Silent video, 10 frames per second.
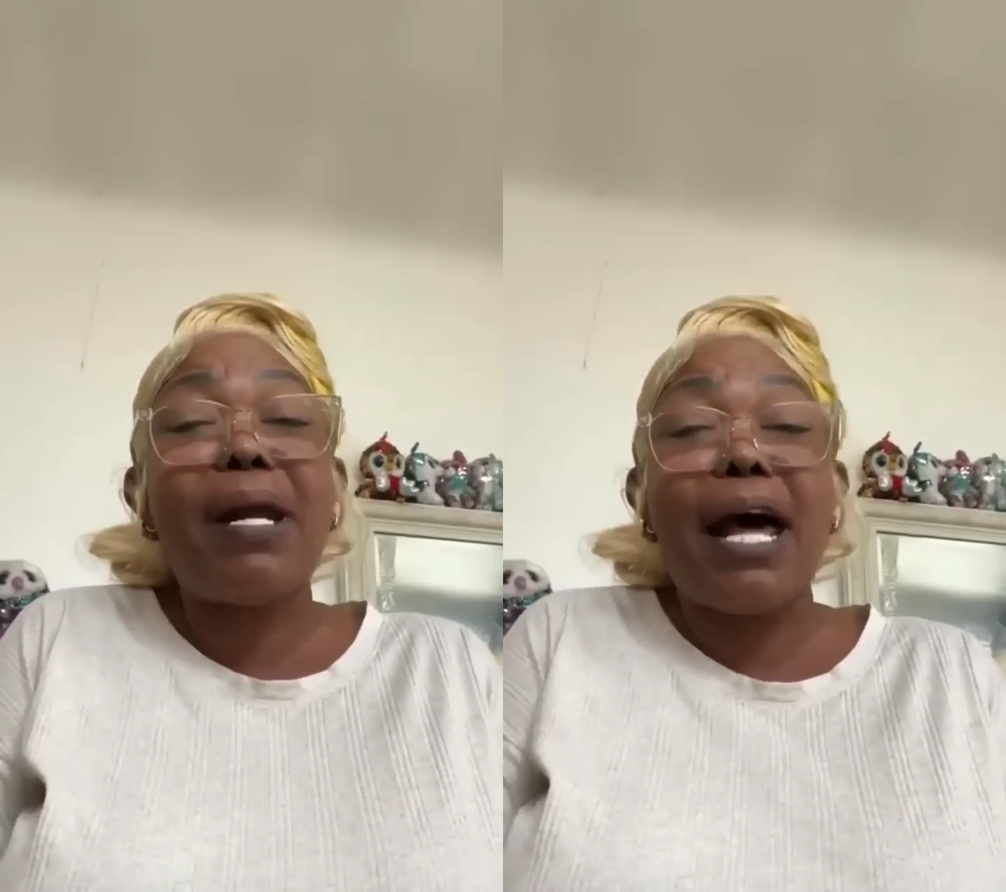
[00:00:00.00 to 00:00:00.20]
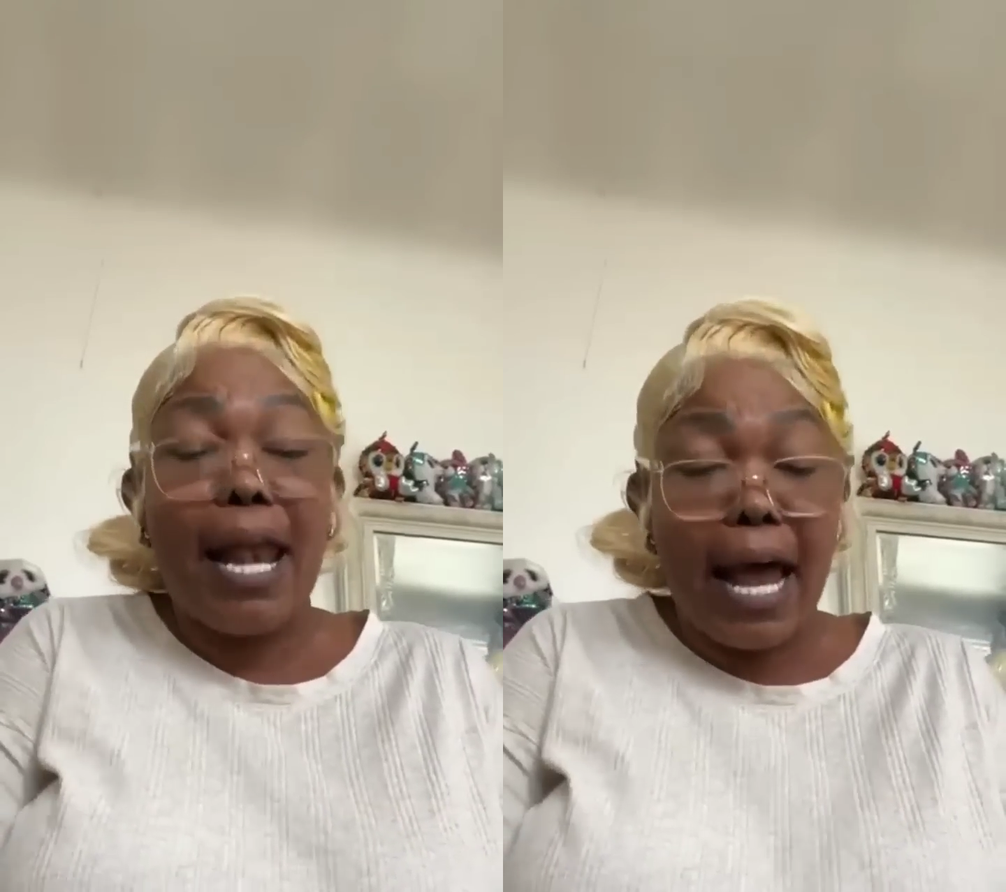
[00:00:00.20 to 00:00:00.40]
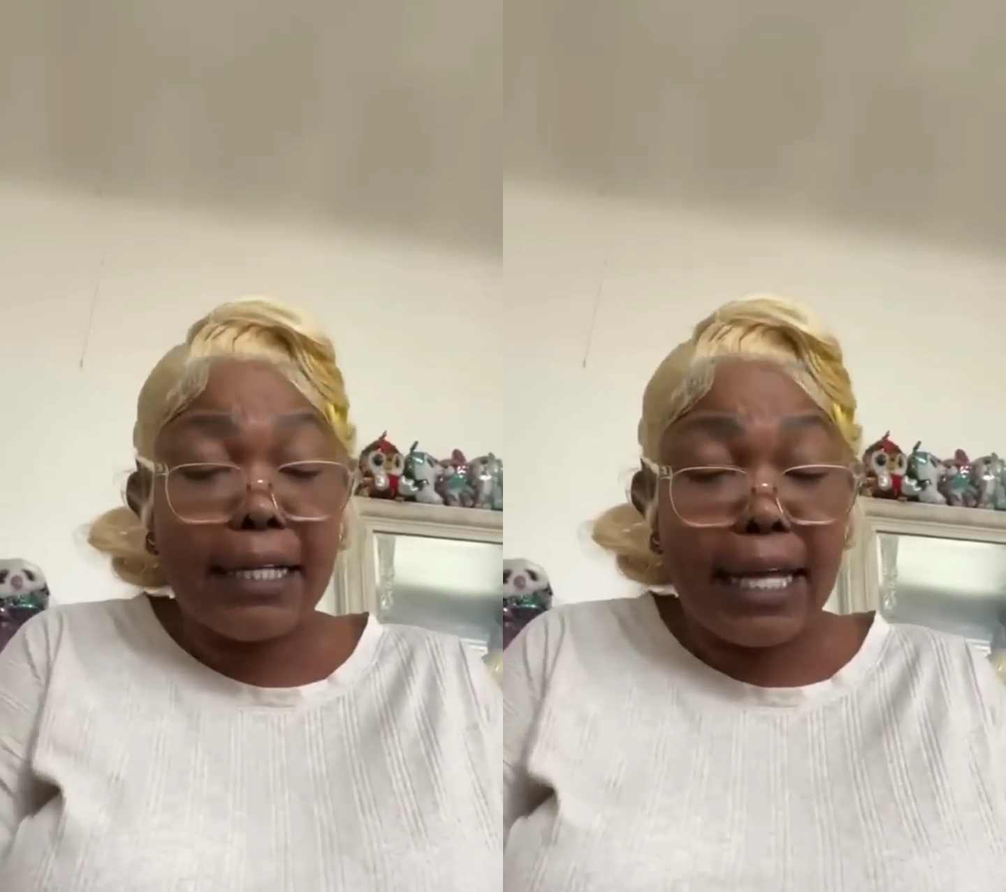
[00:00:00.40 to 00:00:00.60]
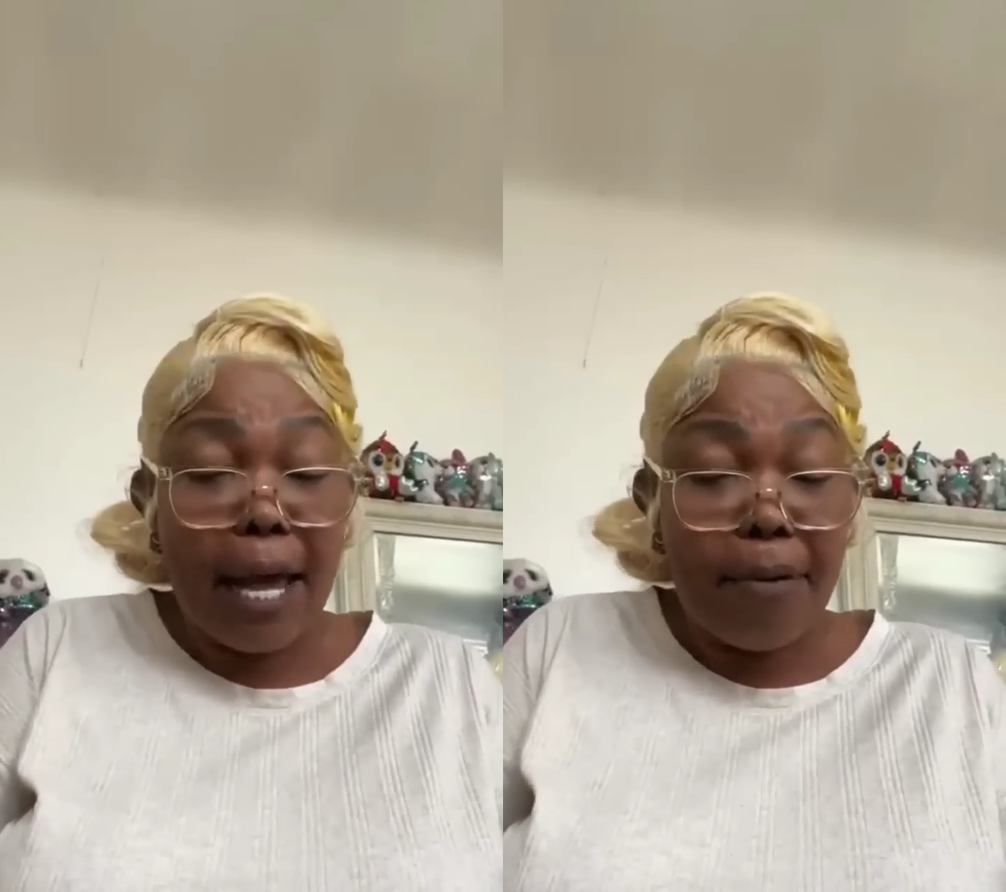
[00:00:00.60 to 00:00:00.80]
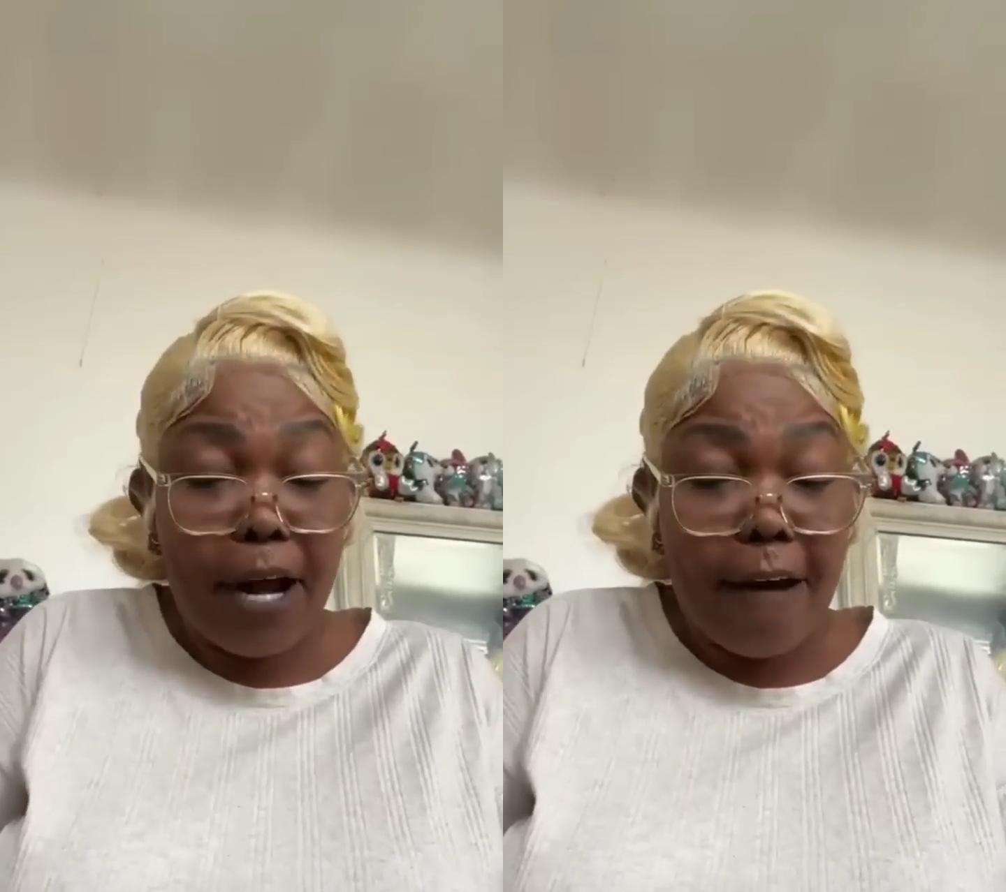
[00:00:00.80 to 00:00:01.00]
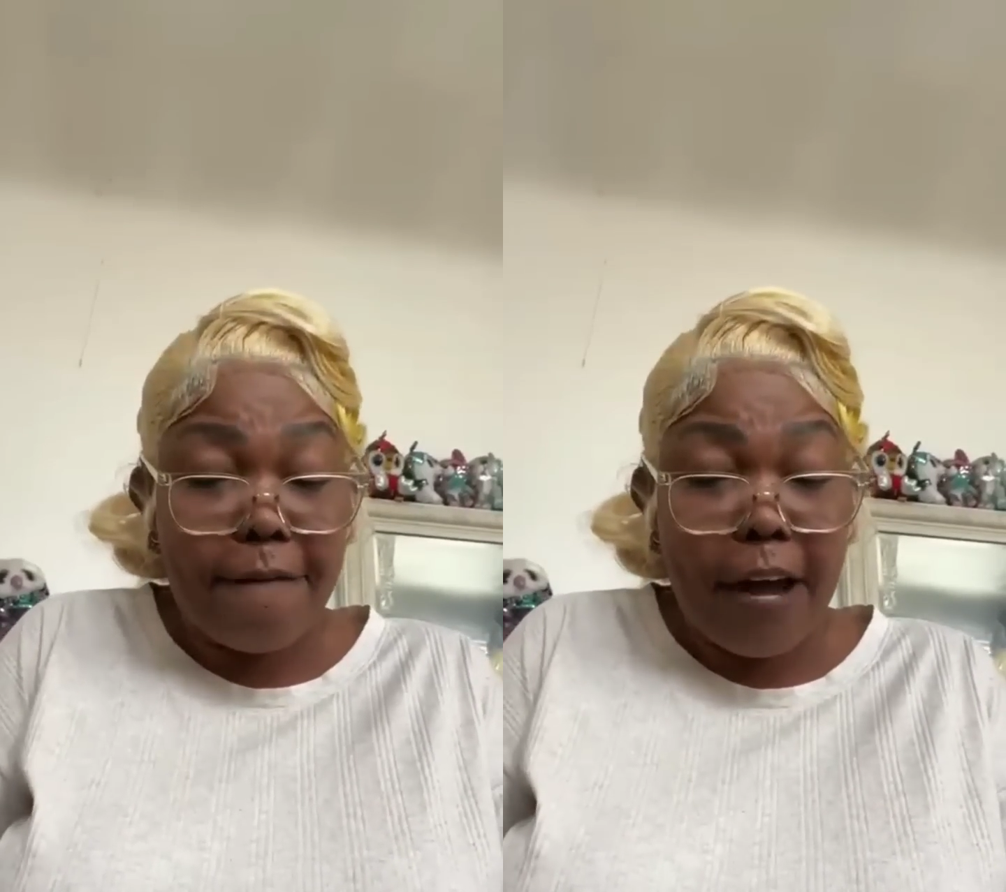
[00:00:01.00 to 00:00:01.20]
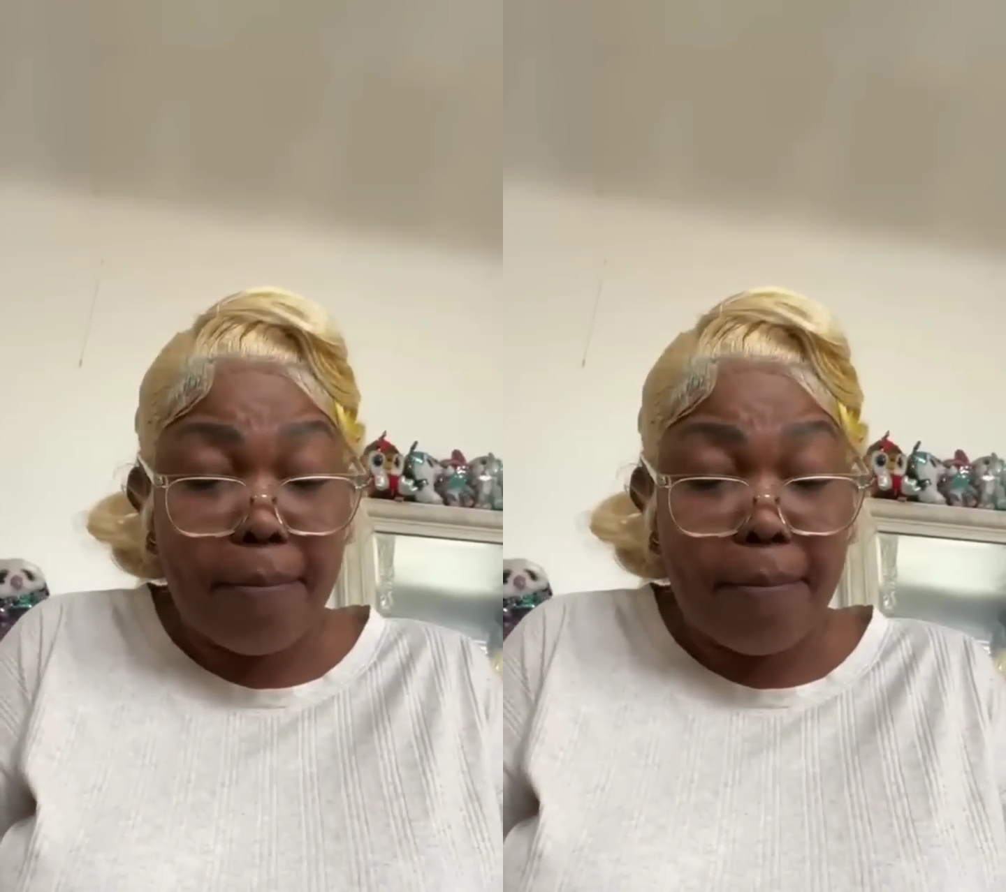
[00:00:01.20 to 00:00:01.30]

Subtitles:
A long time when I fight,